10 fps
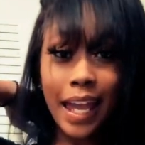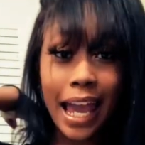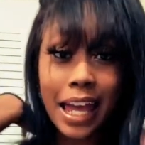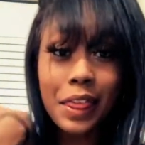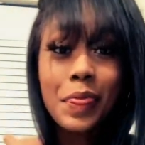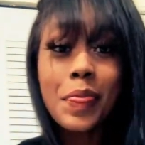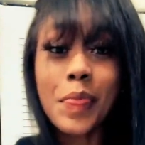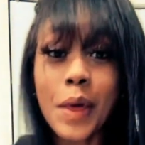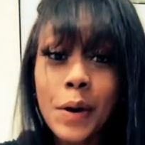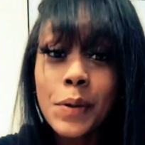And
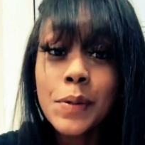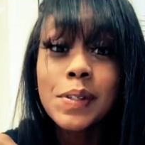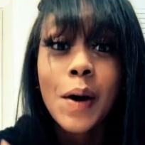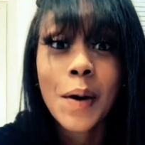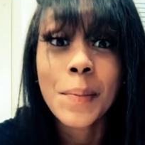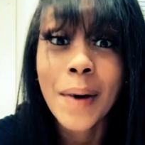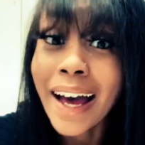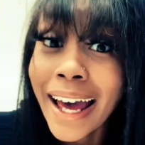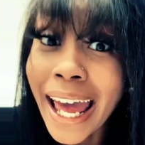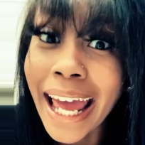those are
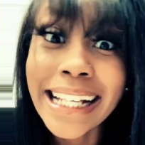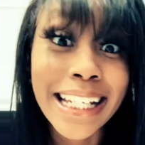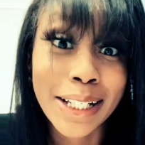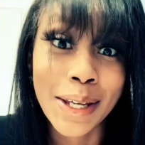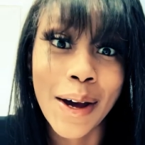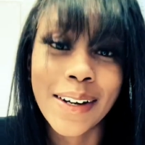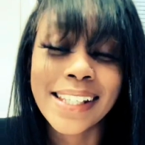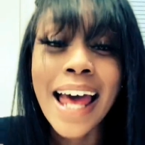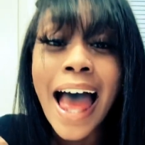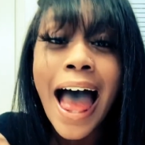my TikToks.
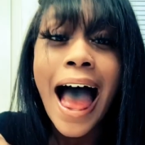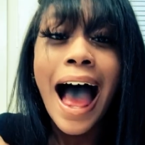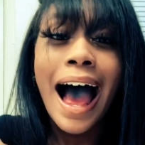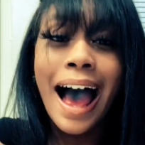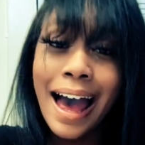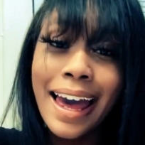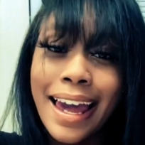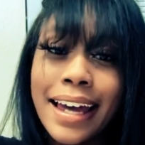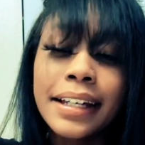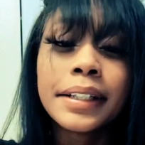
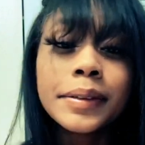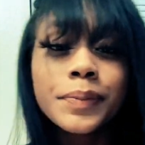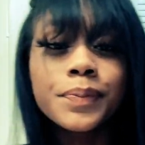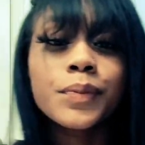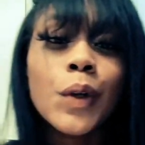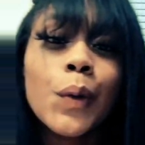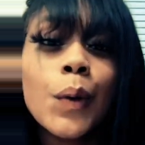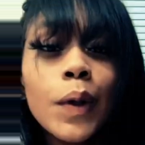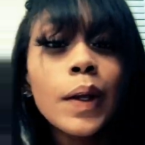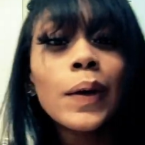I
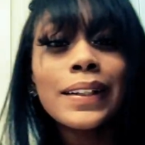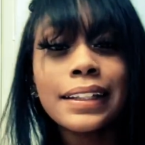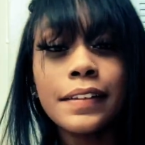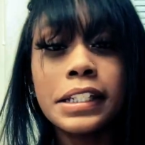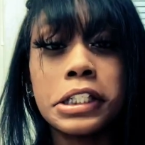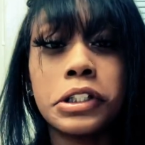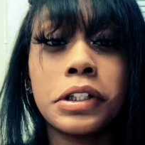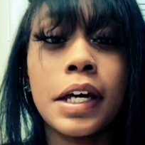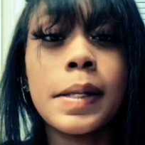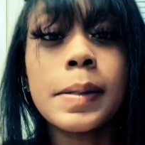would love to teach you
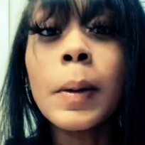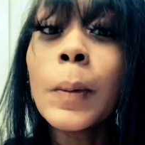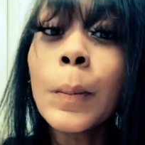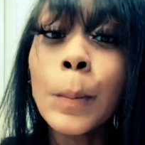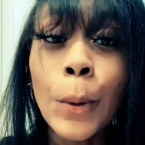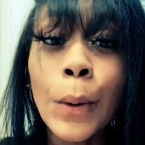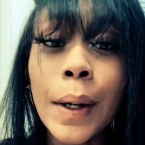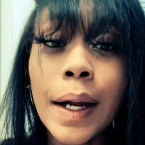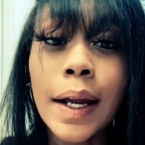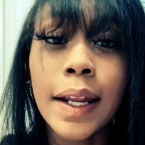guys more,
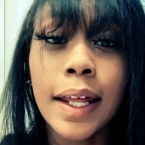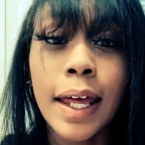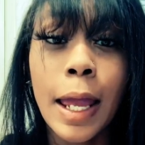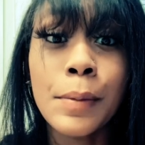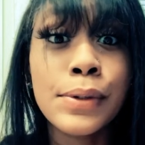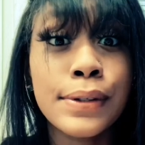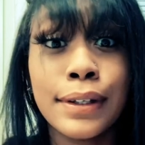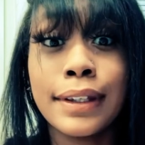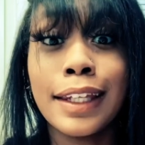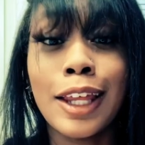and I am
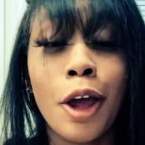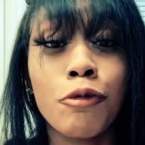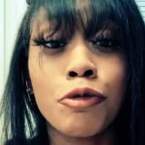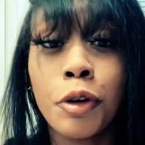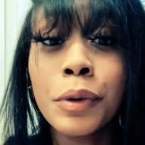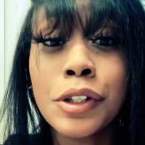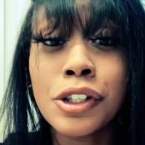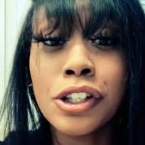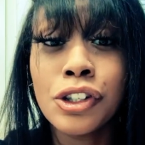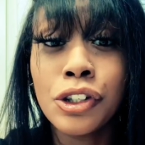certainly looking forward to
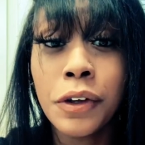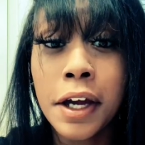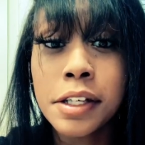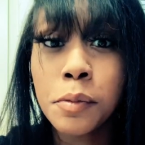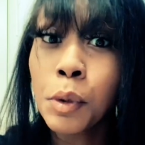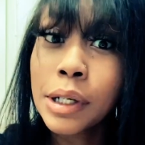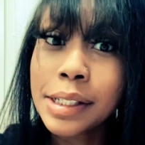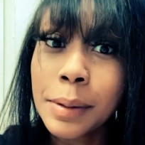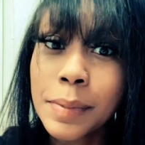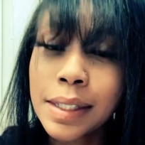teaching you guys more
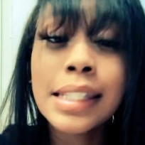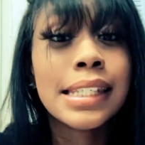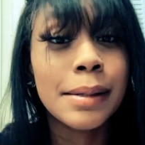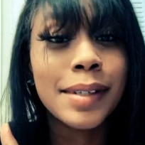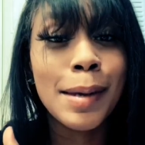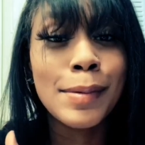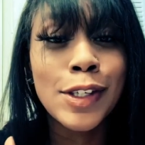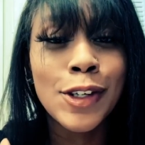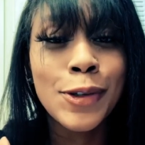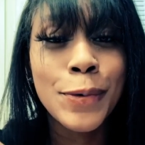sometime
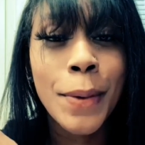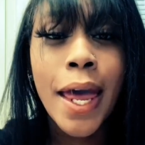soon.